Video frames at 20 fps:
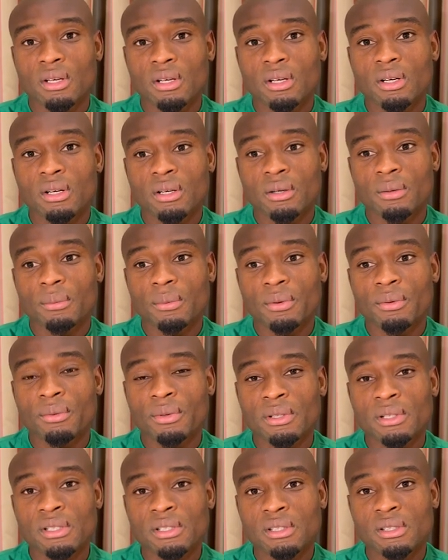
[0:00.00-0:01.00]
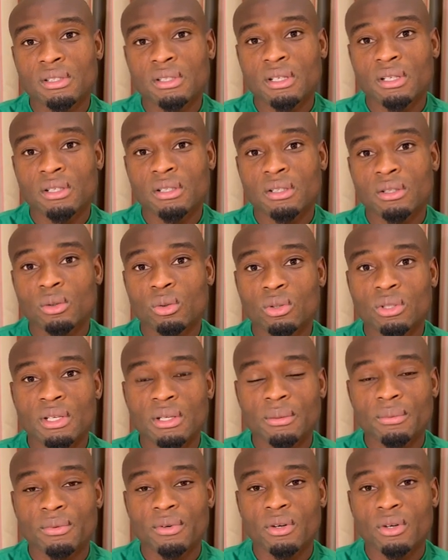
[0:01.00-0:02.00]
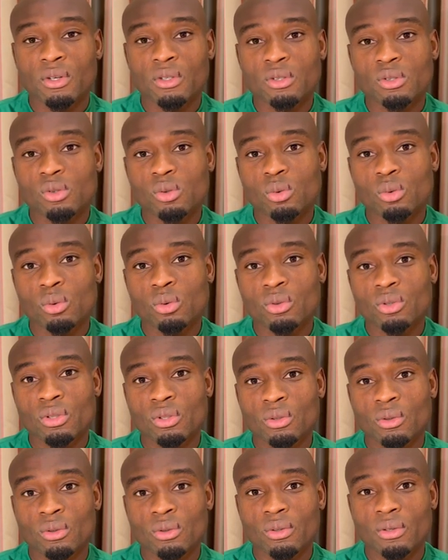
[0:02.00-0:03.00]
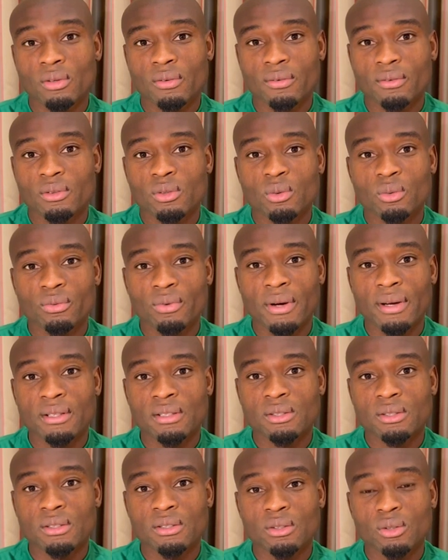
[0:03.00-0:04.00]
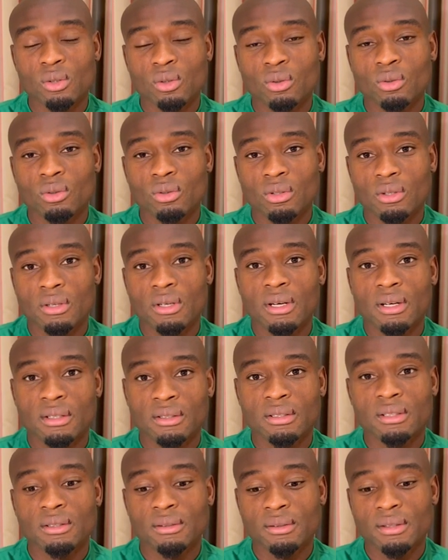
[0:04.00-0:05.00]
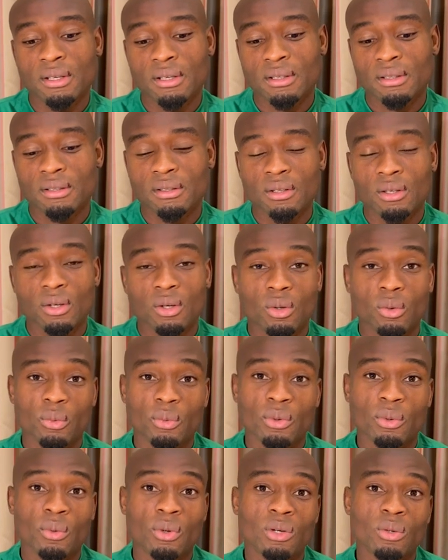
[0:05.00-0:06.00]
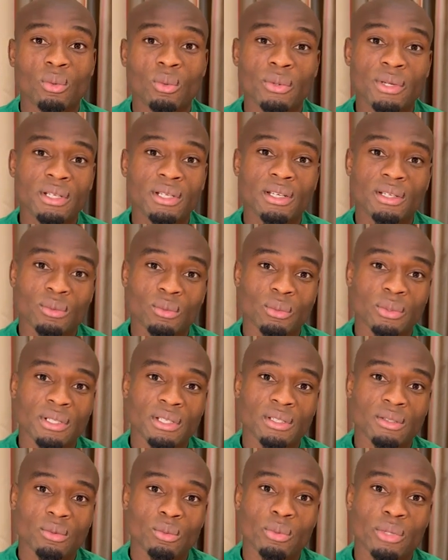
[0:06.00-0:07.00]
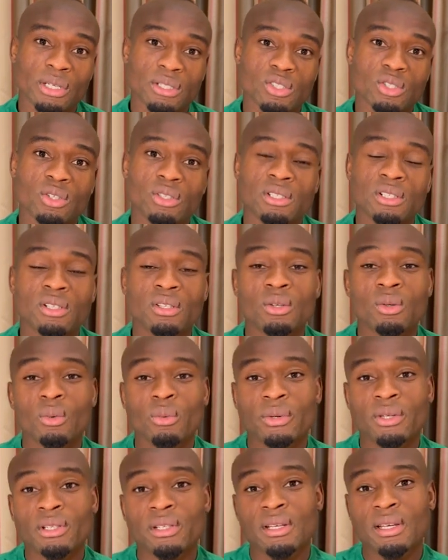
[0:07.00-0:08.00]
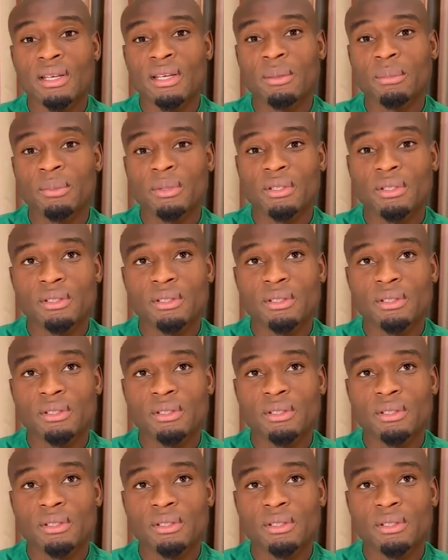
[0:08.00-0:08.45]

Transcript: a really good game for us to, you know, to fight, you know, and yeah, we want to win, and we are surely going to win the game.